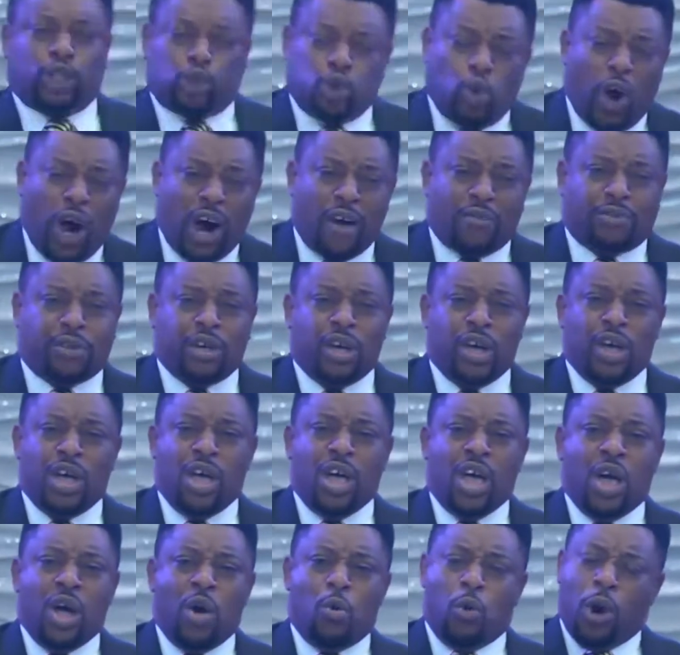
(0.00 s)
12th,
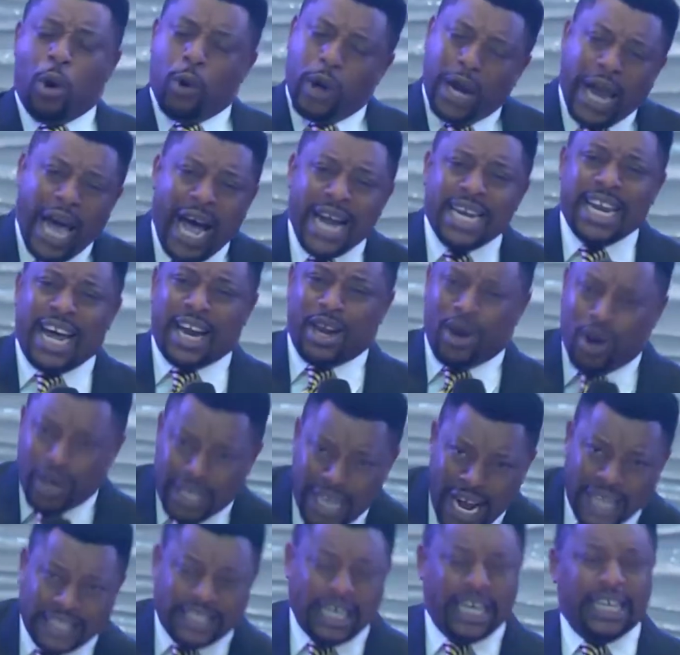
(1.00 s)
we will add
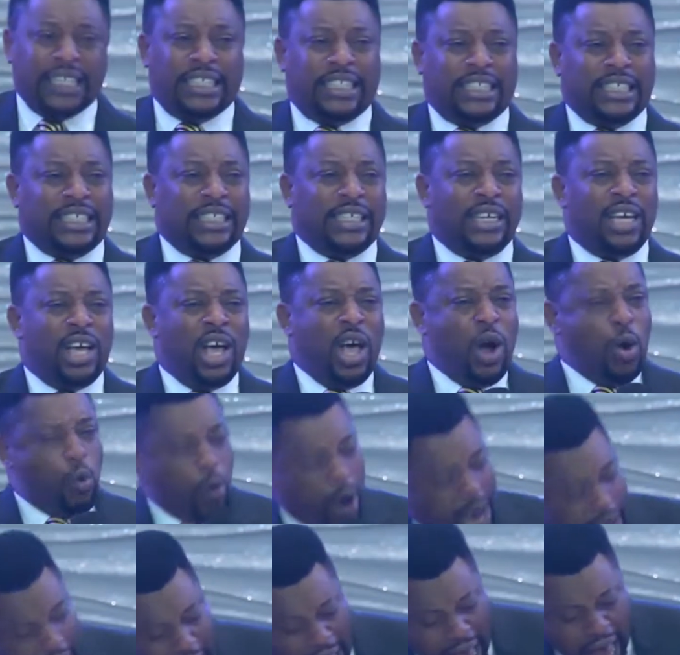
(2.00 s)
another 30.
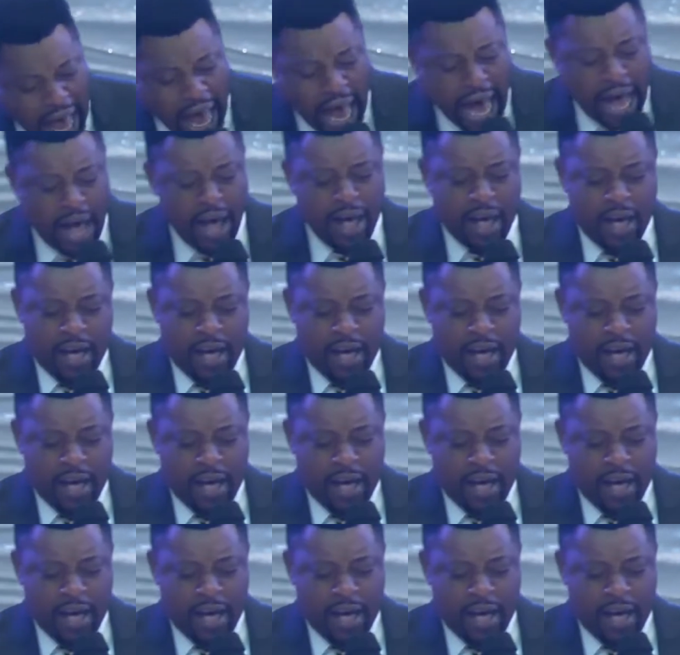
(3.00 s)
We are